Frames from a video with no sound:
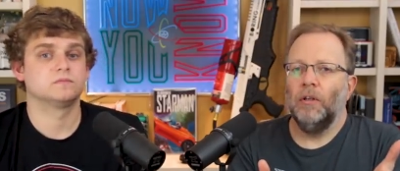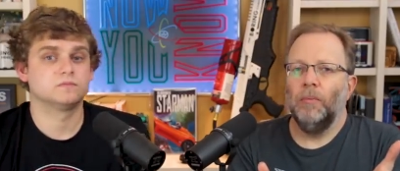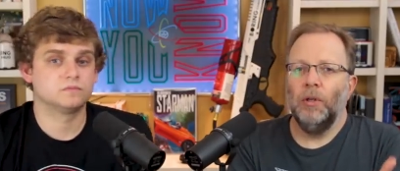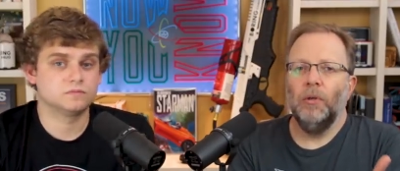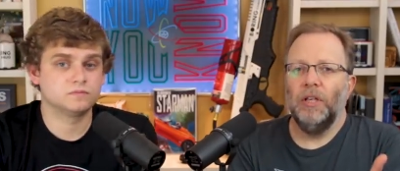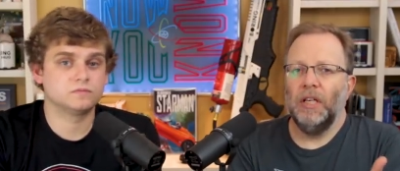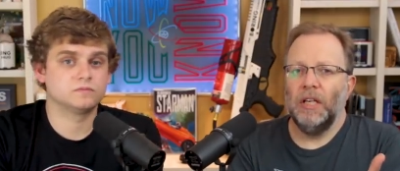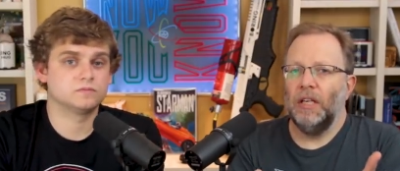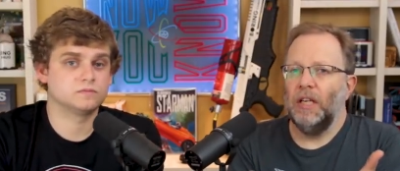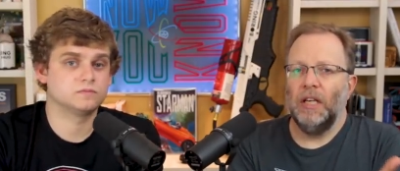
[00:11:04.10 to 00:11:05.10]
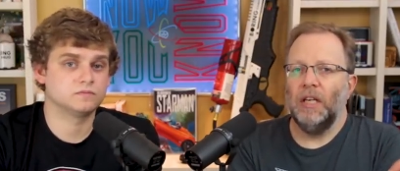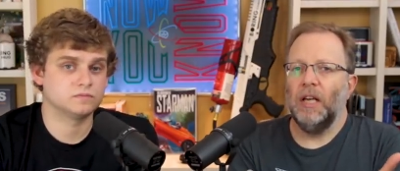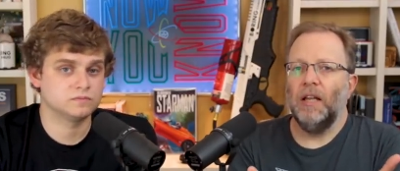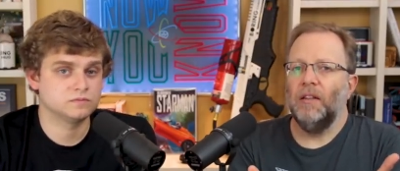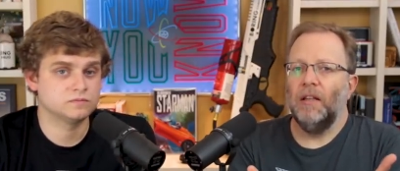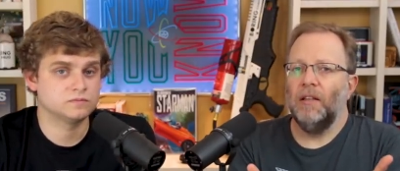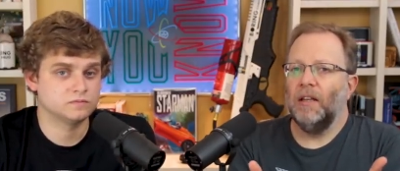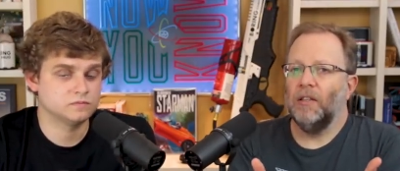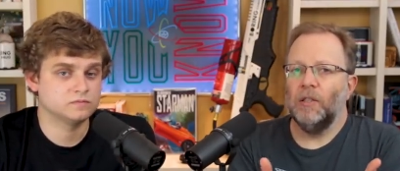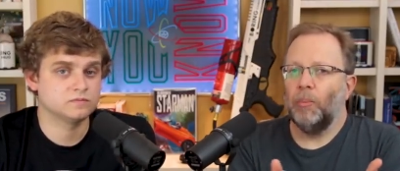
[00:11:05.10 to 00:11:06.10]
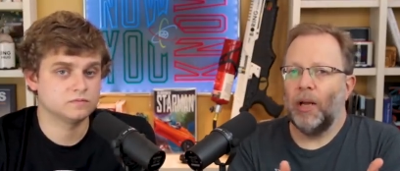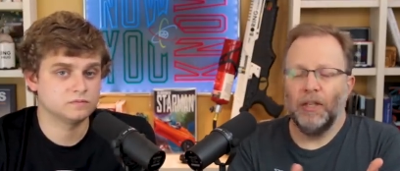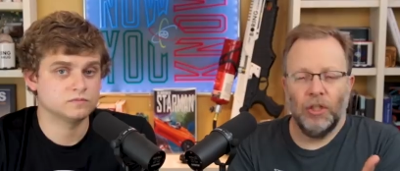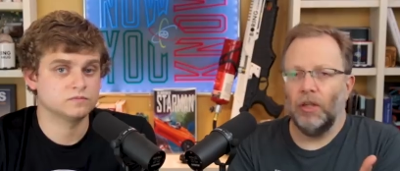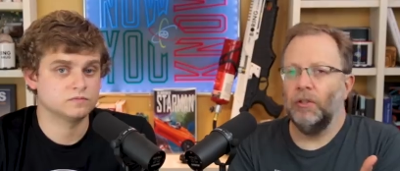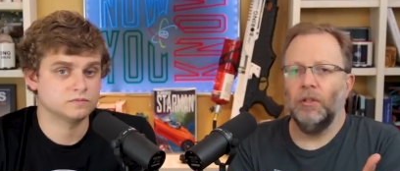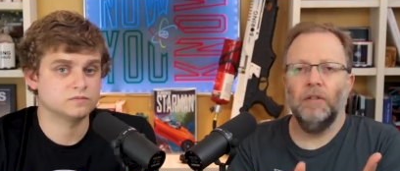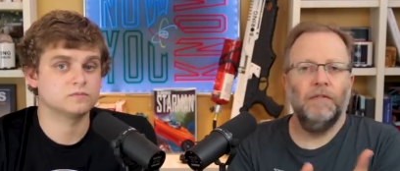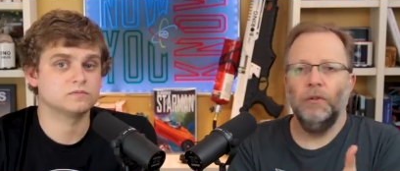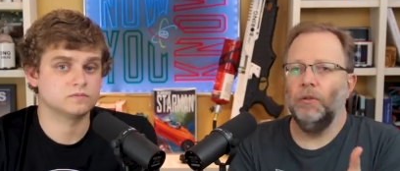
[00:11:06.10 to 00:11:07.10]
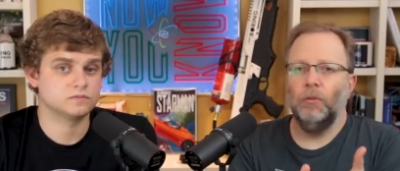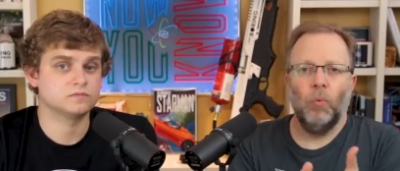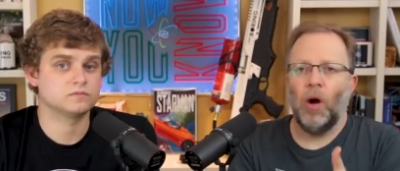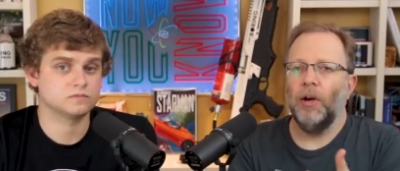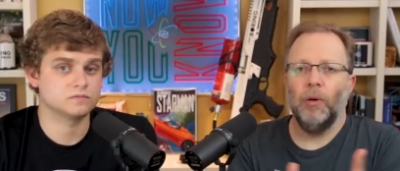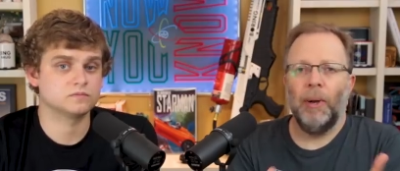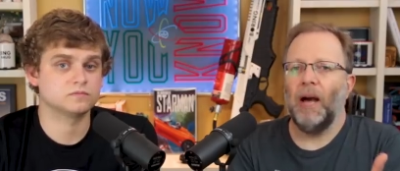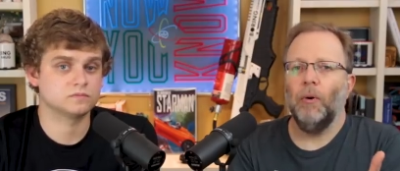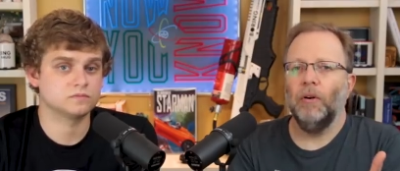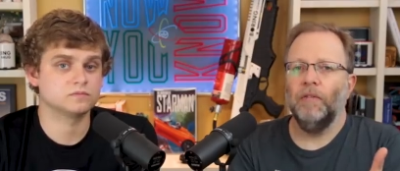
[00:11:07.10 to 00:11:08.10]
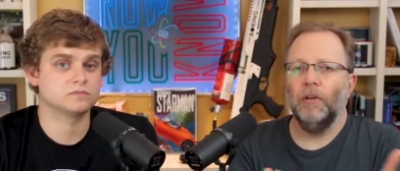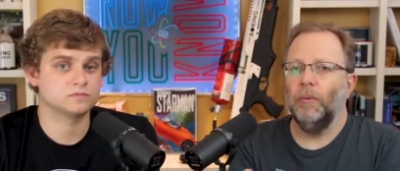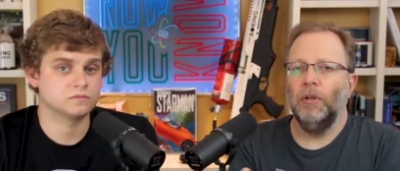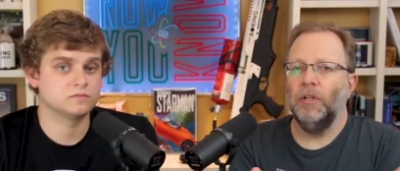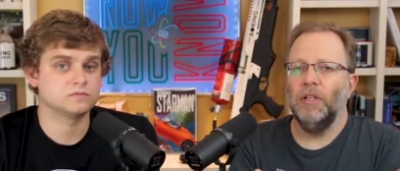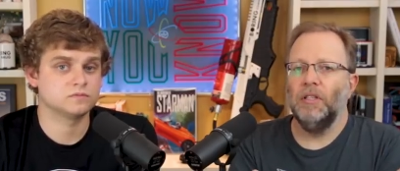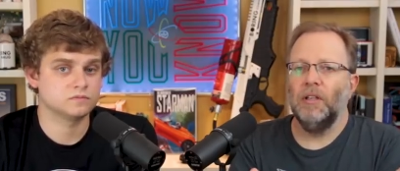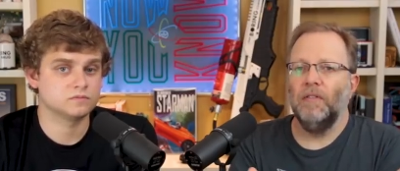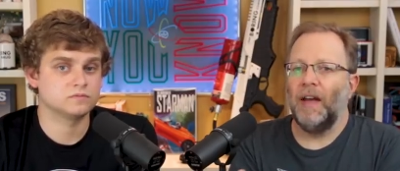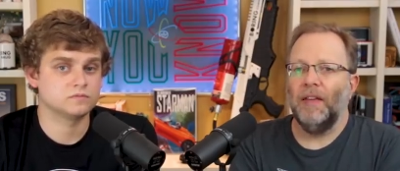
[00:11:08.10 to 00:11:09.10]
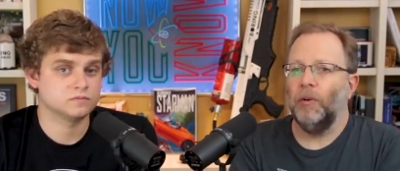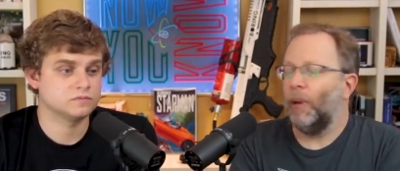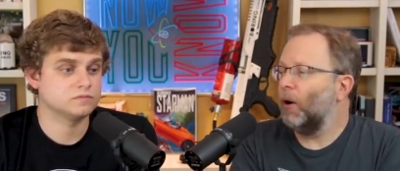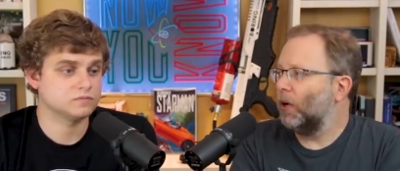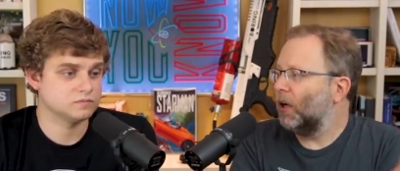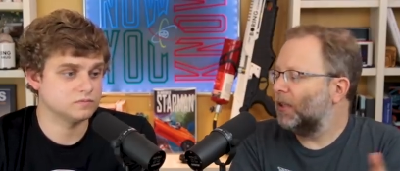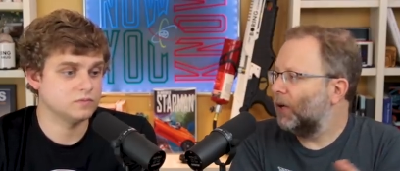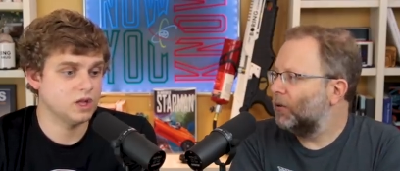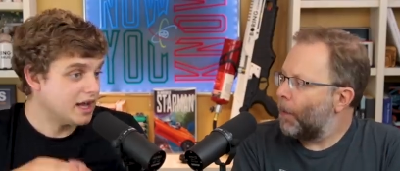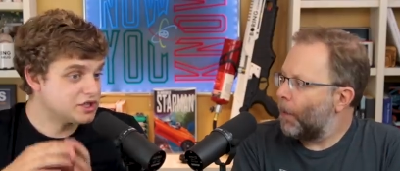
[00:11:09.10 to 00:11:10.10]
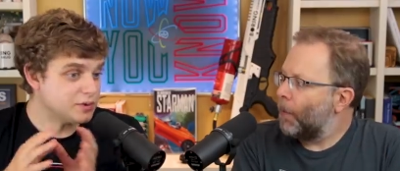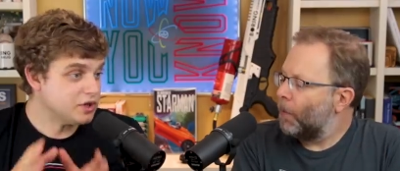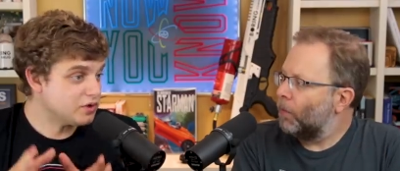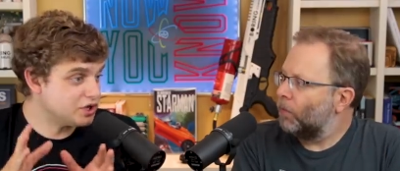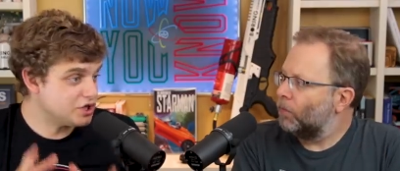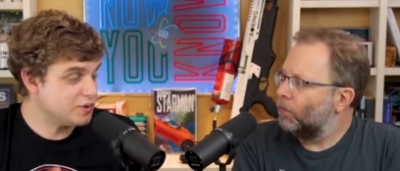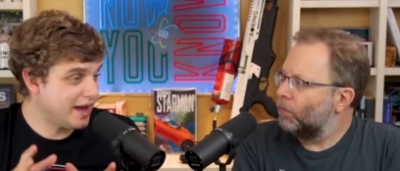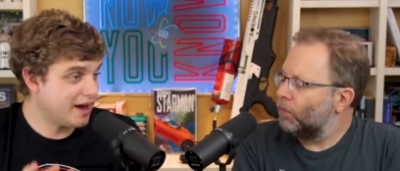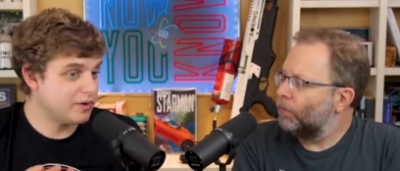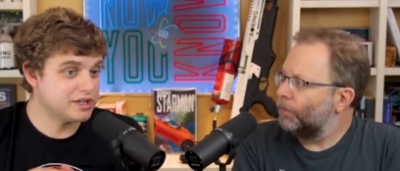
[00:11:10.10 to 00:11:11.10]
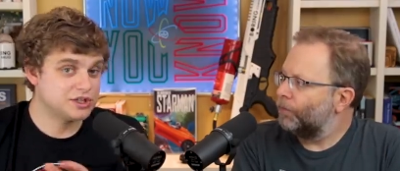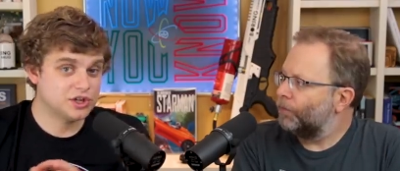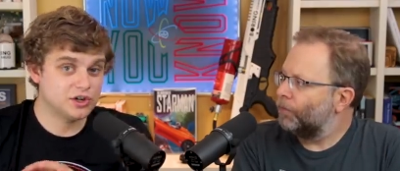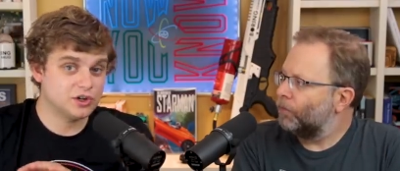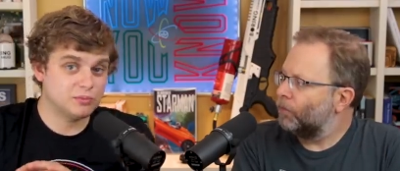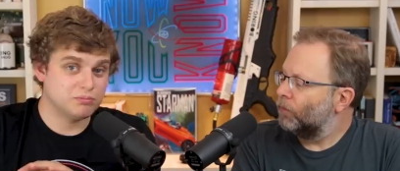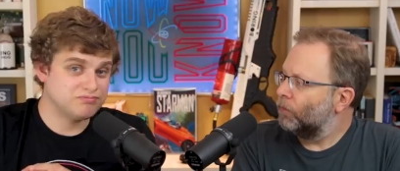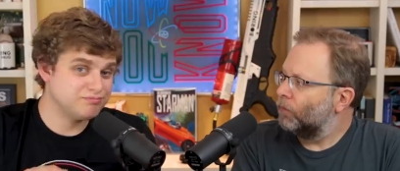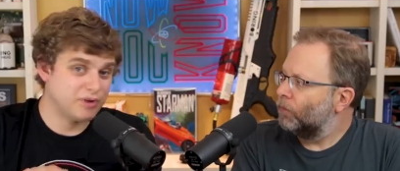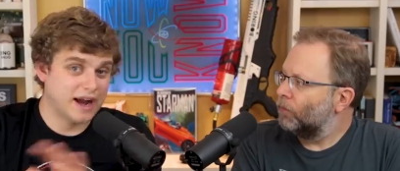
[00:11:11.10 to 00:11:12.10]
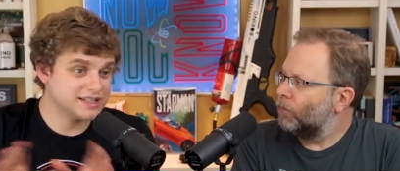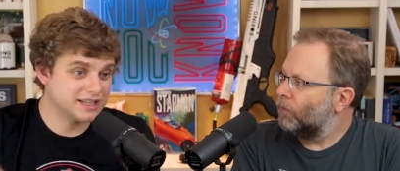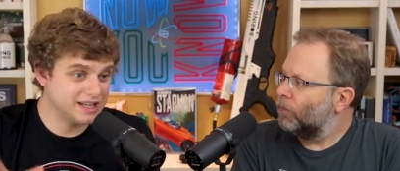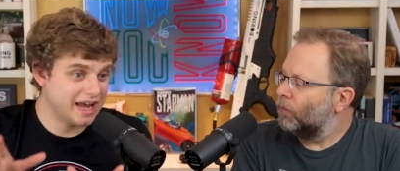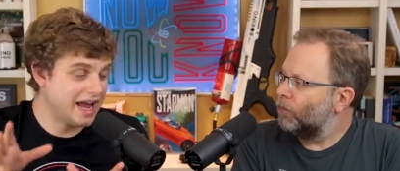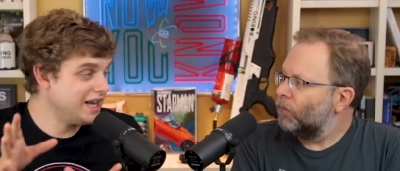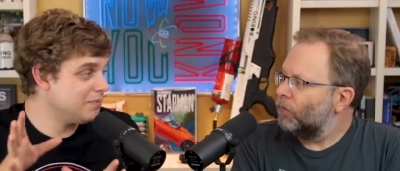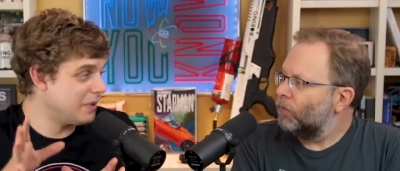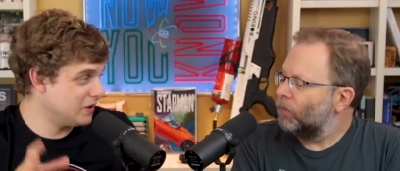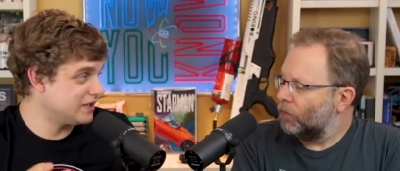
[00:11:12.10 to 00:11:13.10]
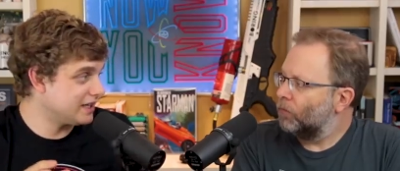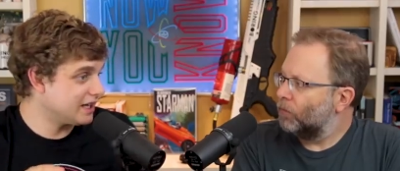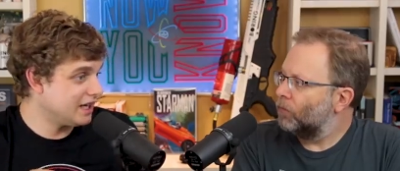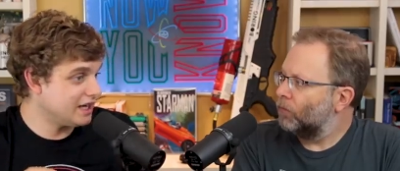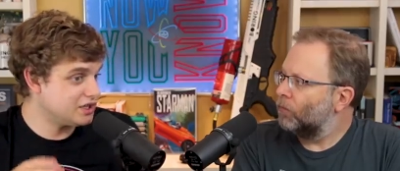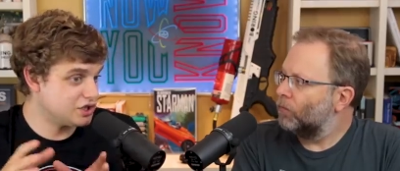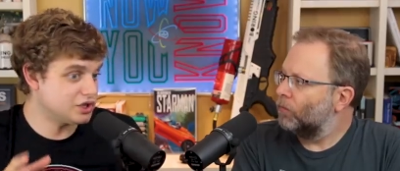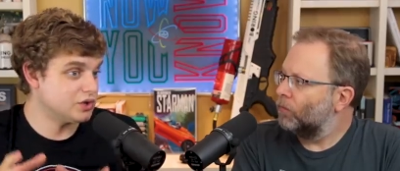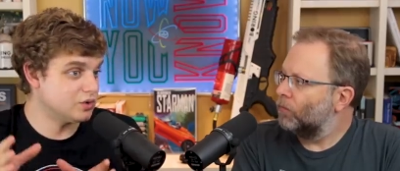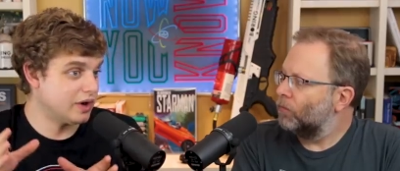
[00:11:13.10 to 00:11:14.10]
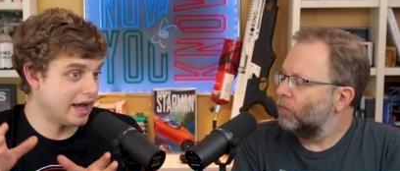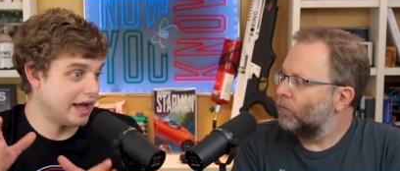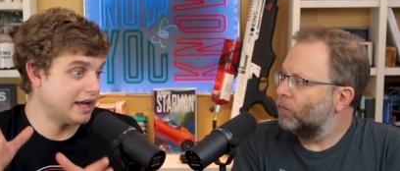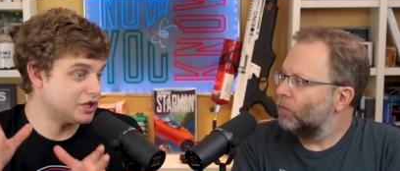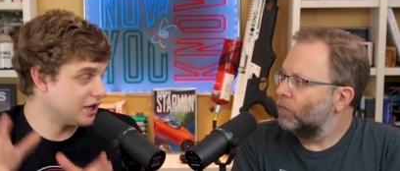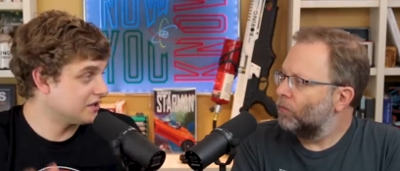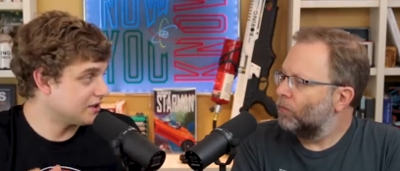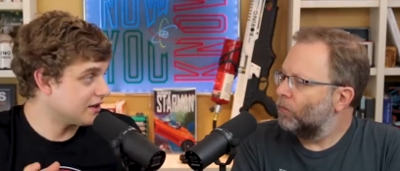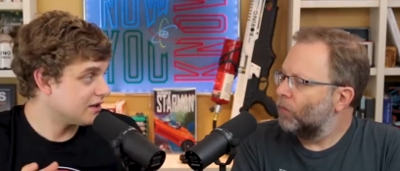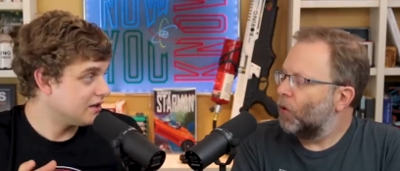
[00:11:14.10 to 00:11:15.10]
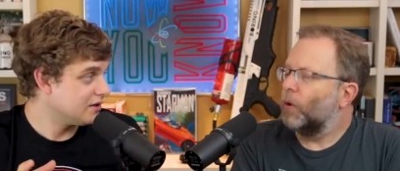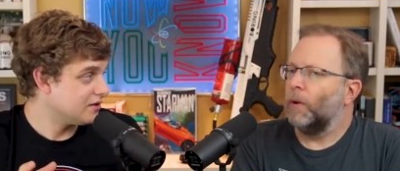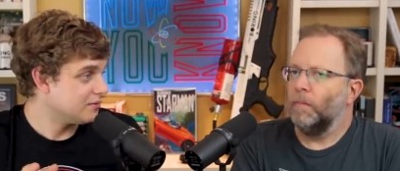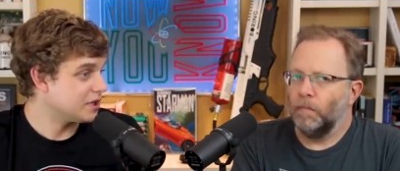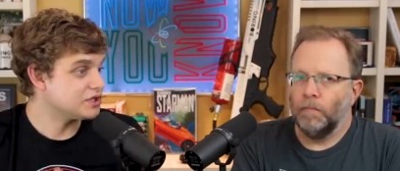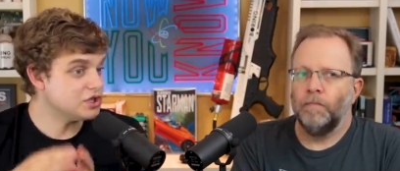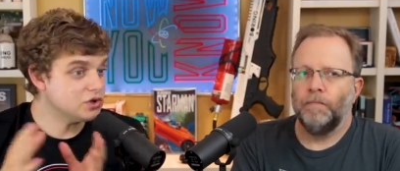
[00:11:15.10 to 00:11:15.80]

Speaker 1: community in need and then they can supply shelter, food, water, power for communities that have had their power knocked out.
Speaker 2: And so, what you can do now is turn practically any building into a shelter. Okay. Because